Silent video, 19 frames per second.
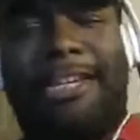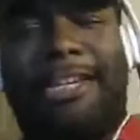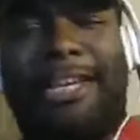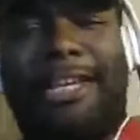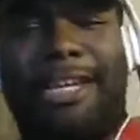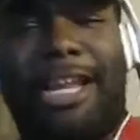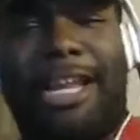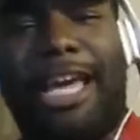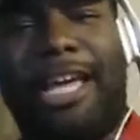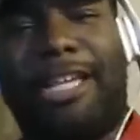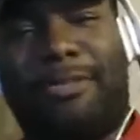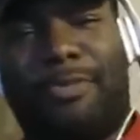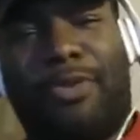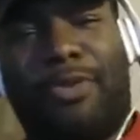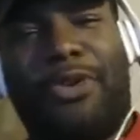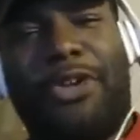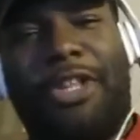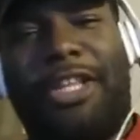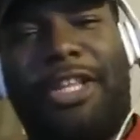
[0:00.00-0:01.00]
last
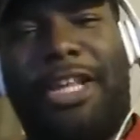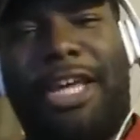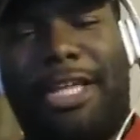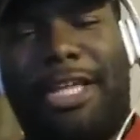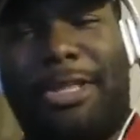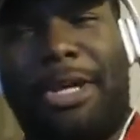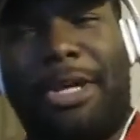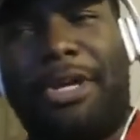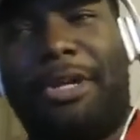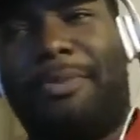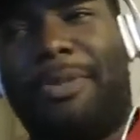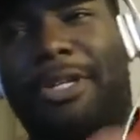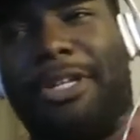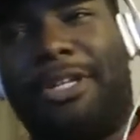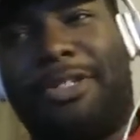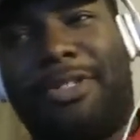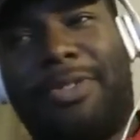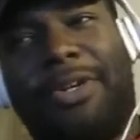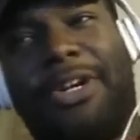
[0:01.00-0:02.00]
more than like 30
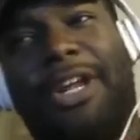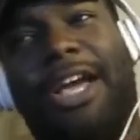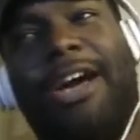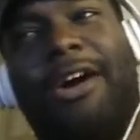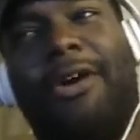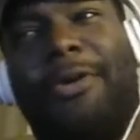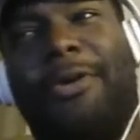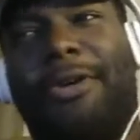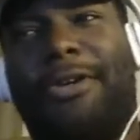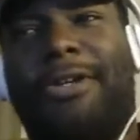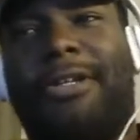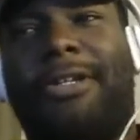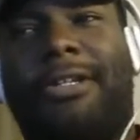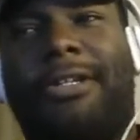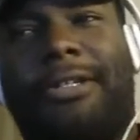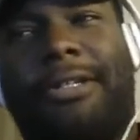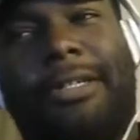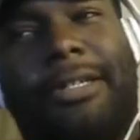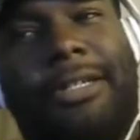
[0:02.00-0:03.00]
minutes or an hour,
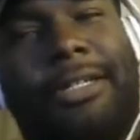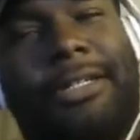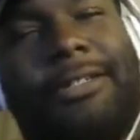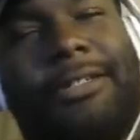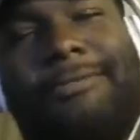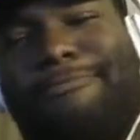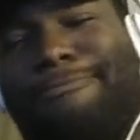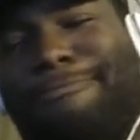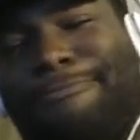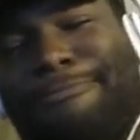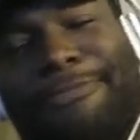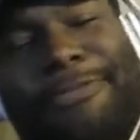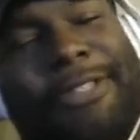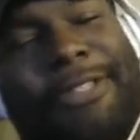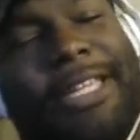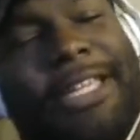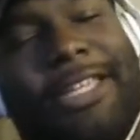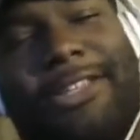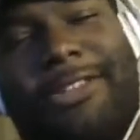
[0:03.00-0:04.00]
you